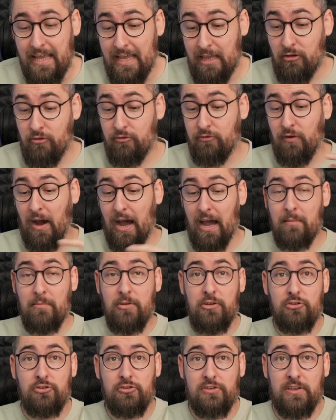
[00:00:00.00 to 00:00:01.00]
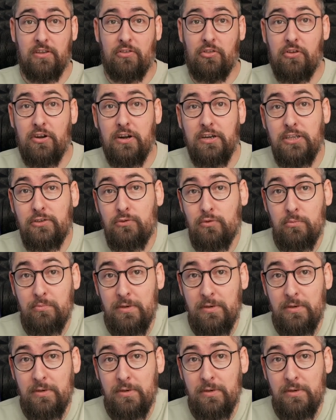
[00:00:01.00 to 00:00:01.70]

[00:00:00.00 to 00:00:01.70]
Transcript: If I'm using 32